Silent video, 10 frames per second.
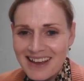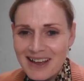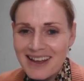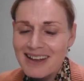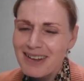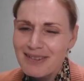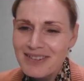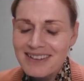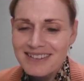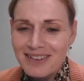I
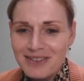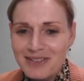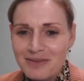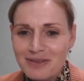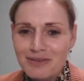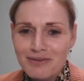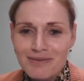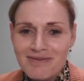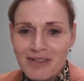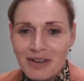think it's also
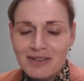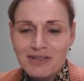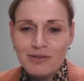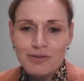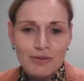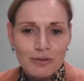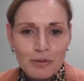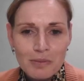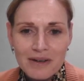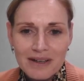not
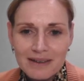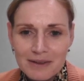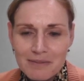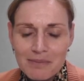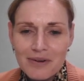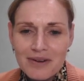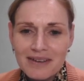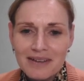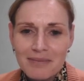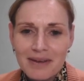super
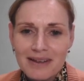important,